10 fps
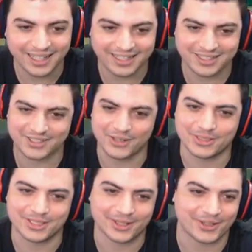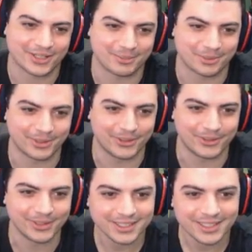That's so dirty,
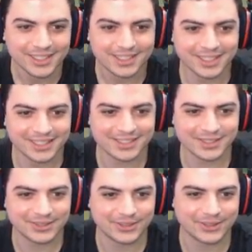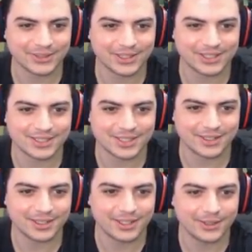bro. That's so dirty. That's not
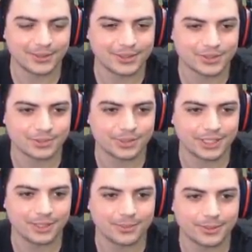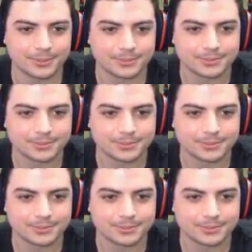allowed. This shouldn't be happening.